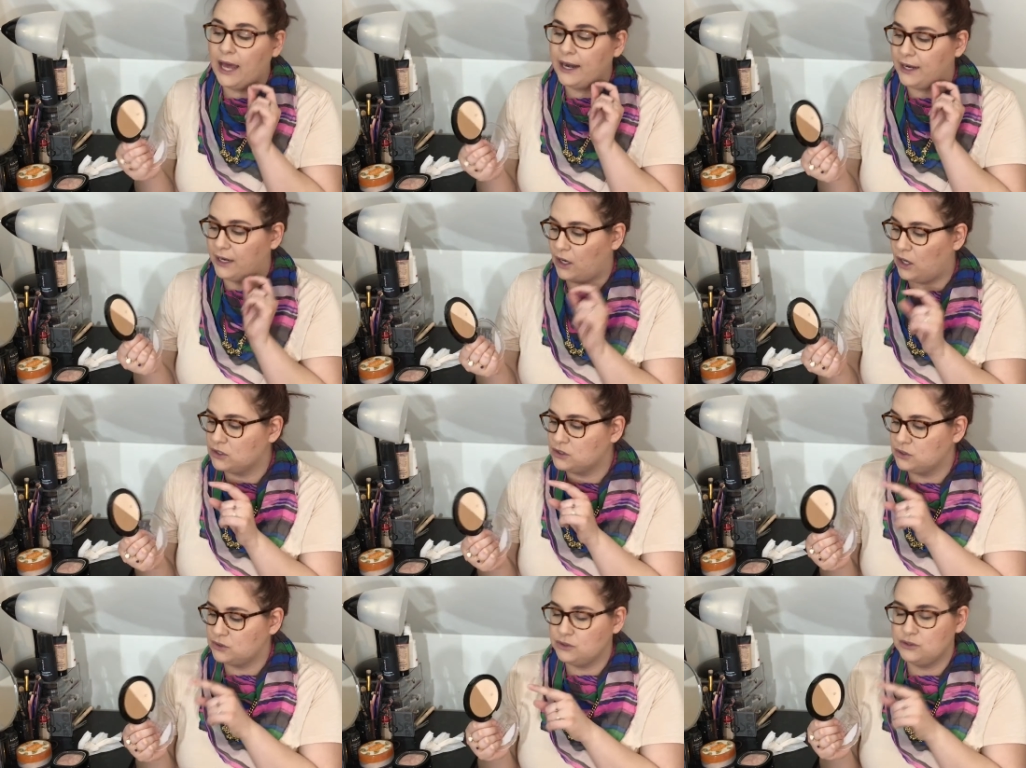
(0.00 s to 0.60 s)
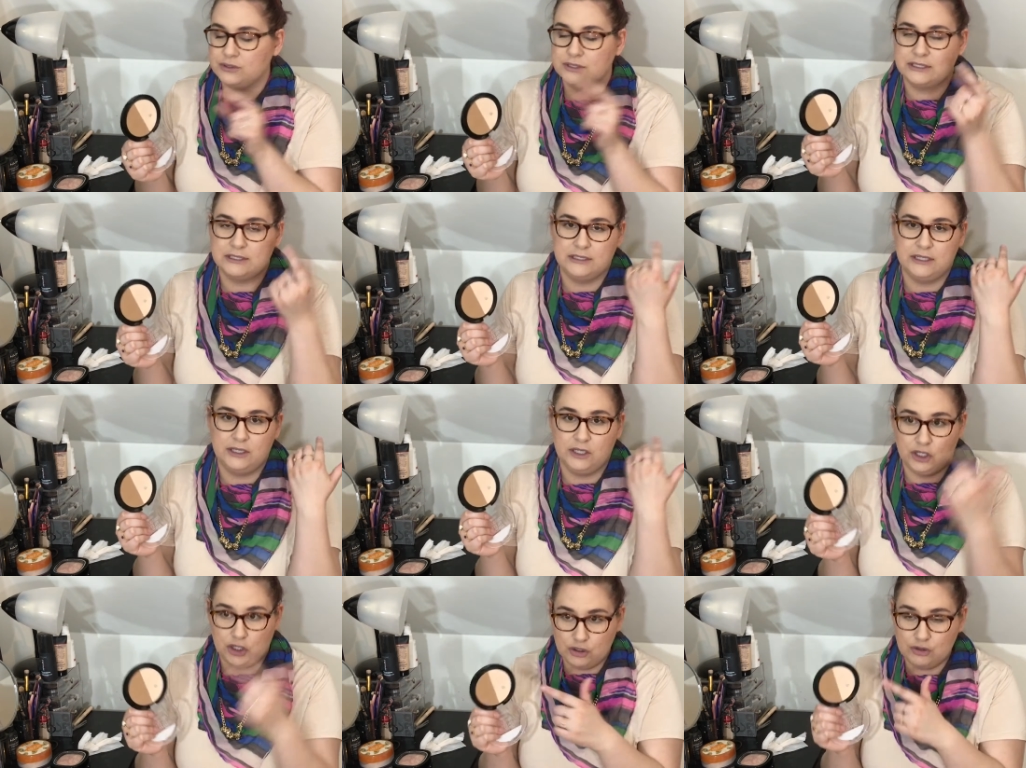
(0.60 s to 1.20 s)
and I also used
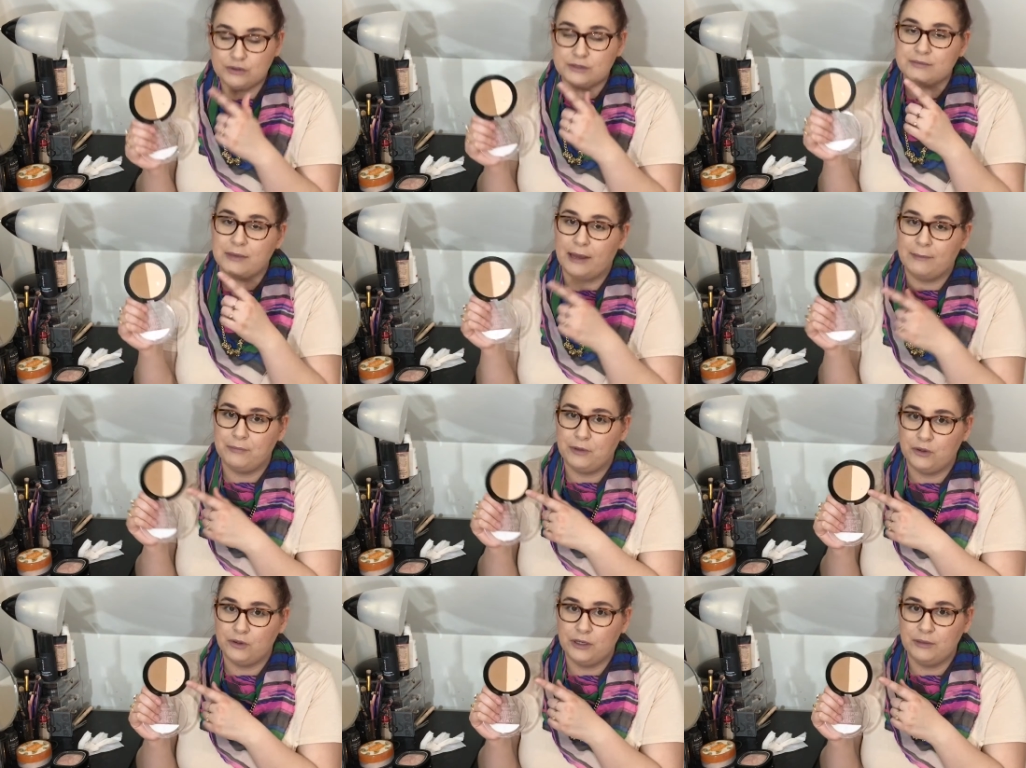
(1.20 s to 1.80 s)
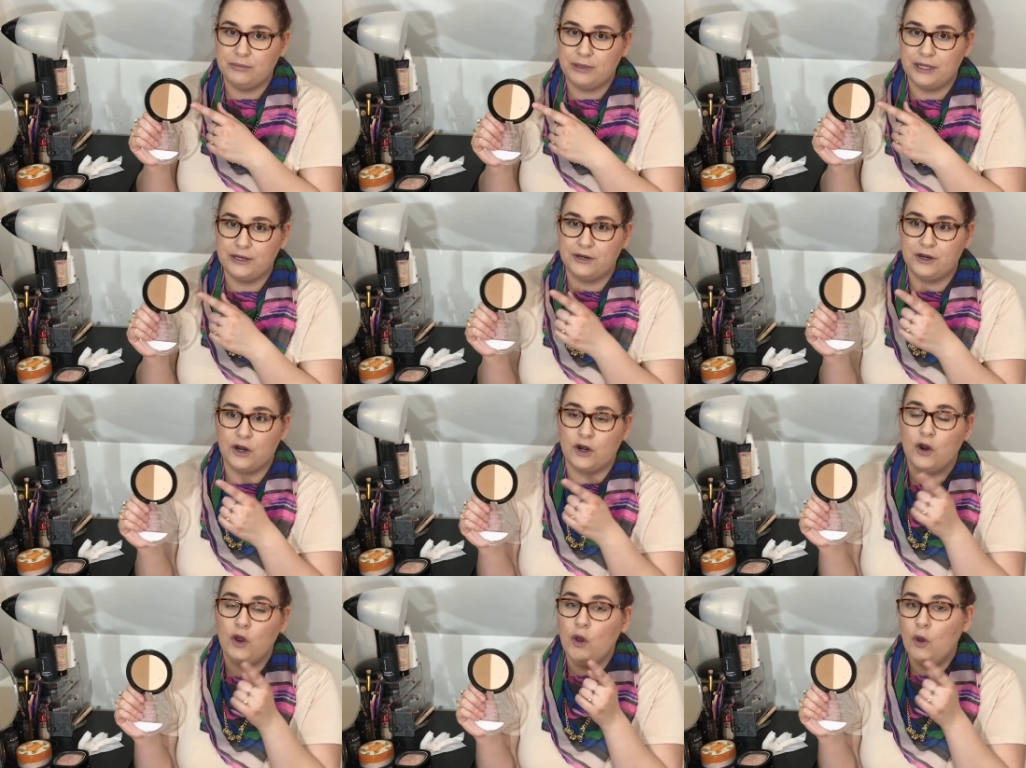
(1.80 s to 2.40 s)
to use my beauty
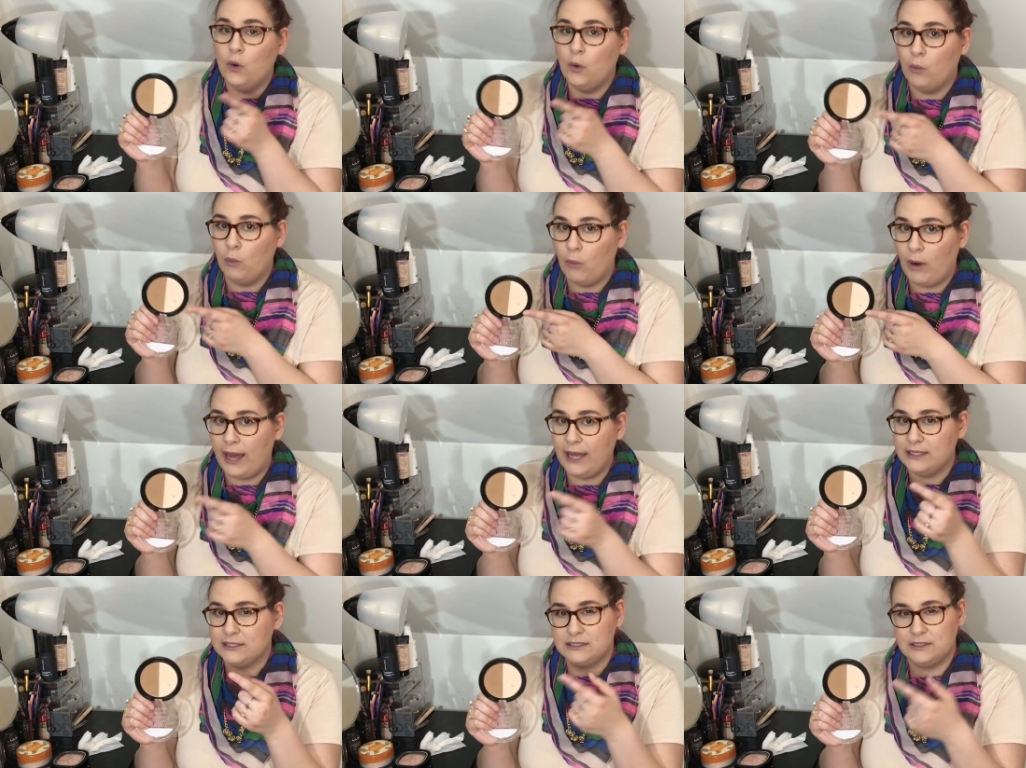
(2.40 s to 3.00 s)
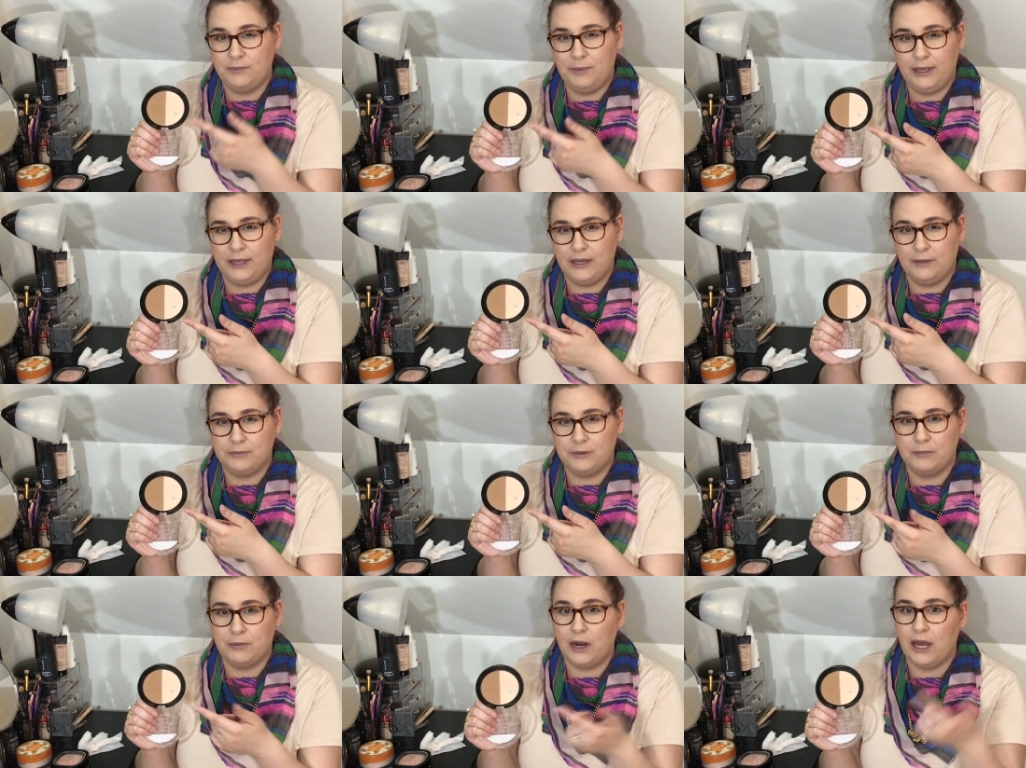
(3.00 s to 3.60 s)
blender wet to pick
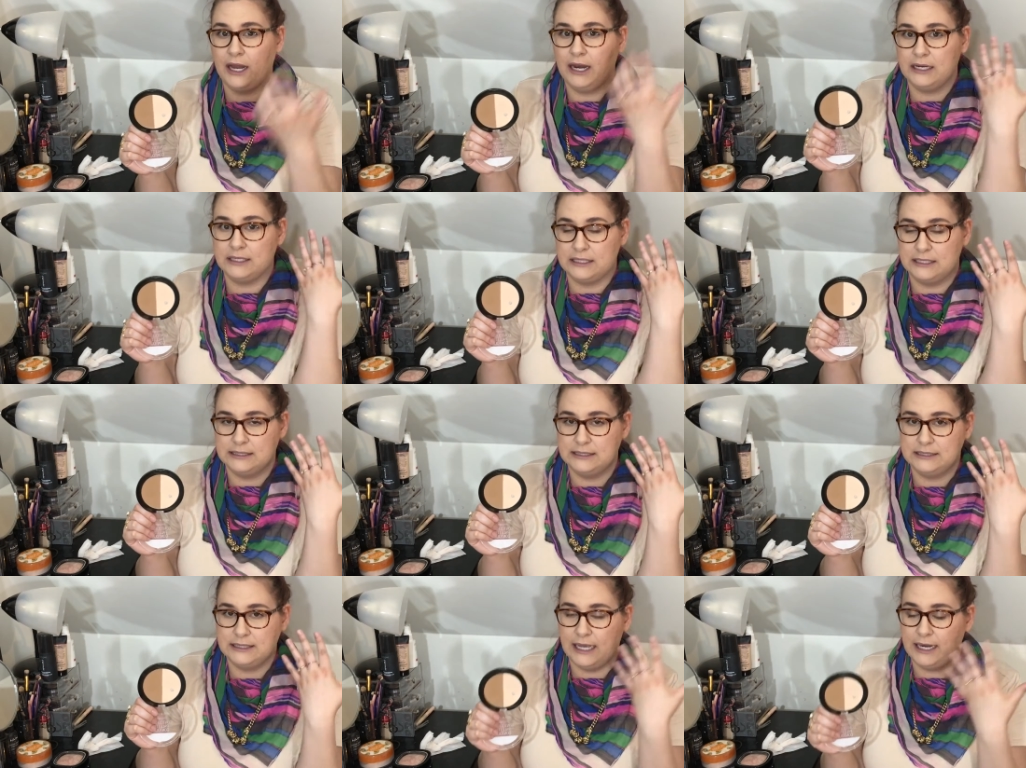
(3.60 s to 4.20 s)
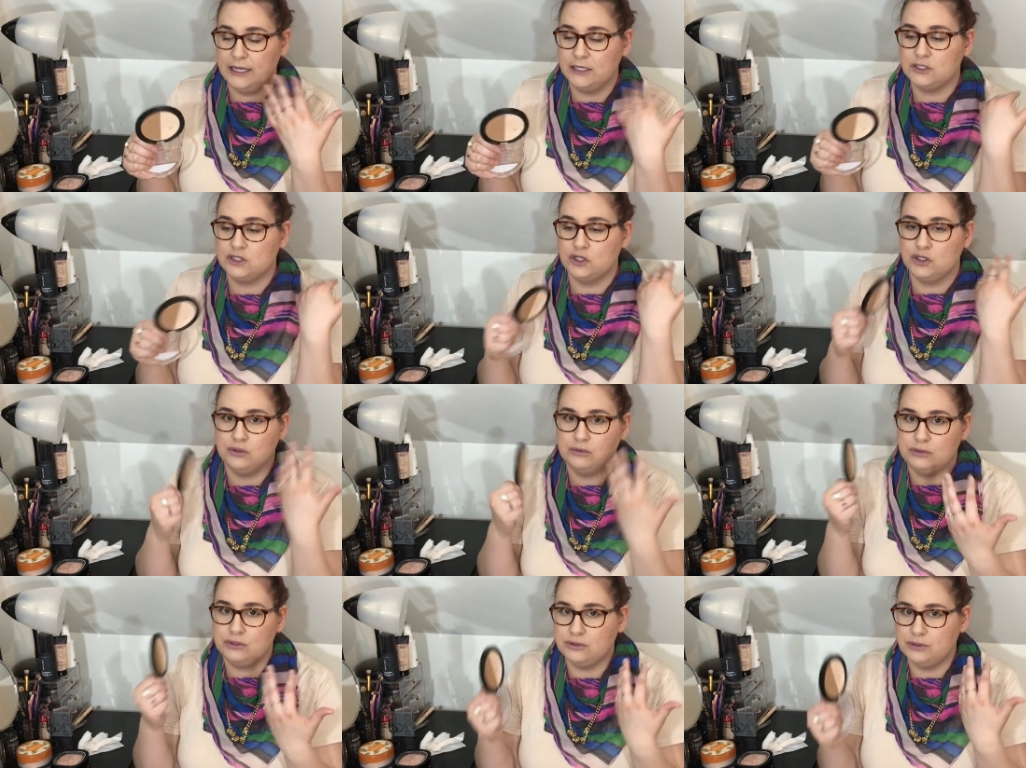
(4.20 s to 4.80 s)
up the product and set it, so
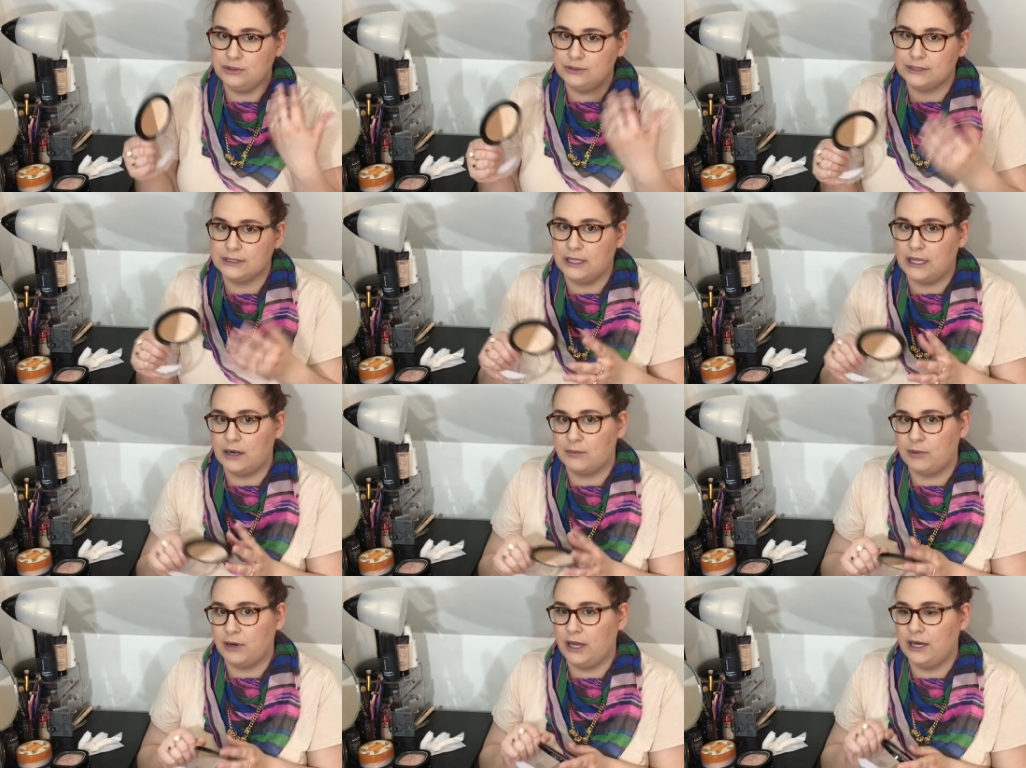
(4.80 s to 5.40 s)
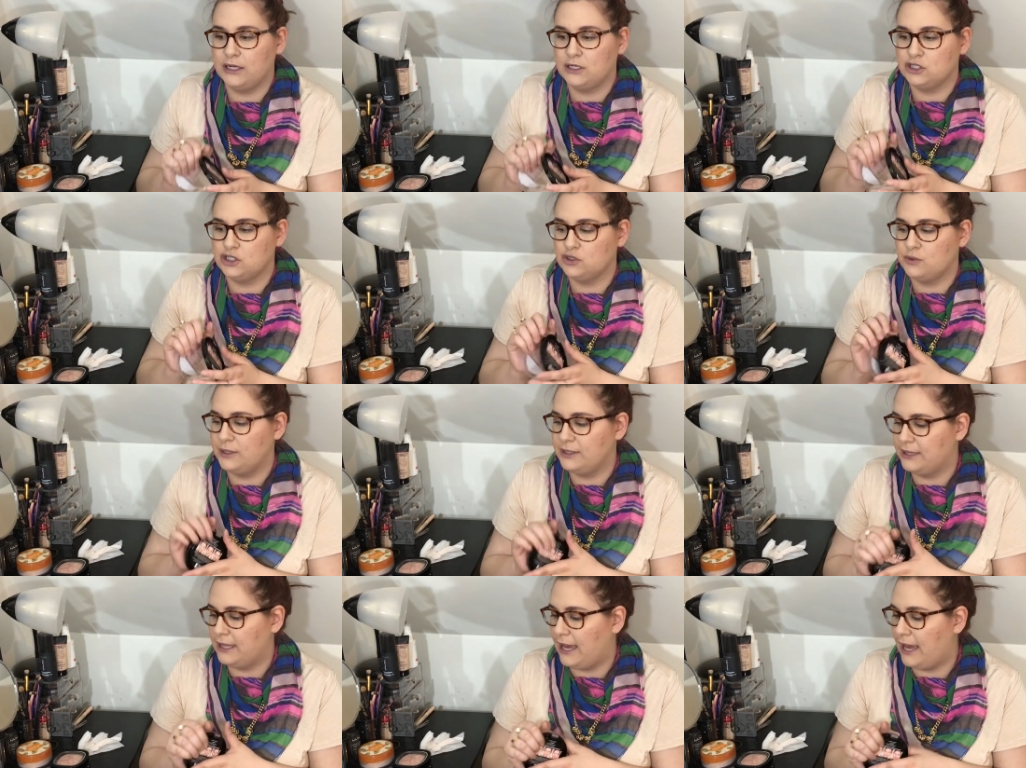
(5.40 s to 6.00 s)
you do use a lot of product
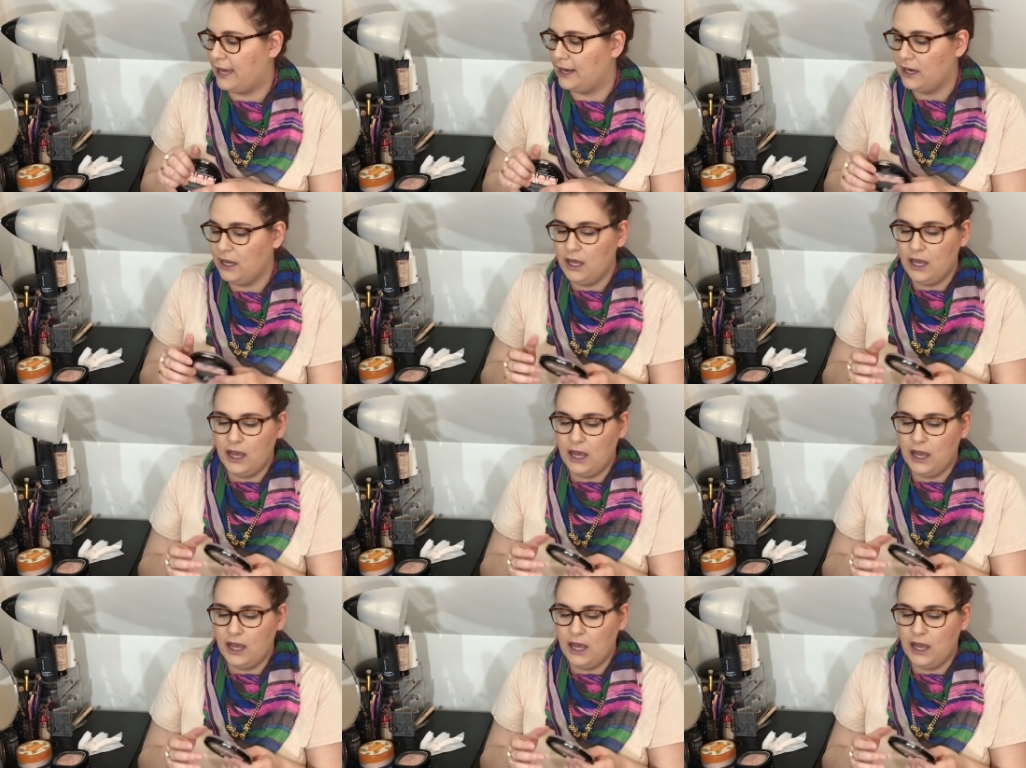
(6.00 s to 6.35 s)
doing that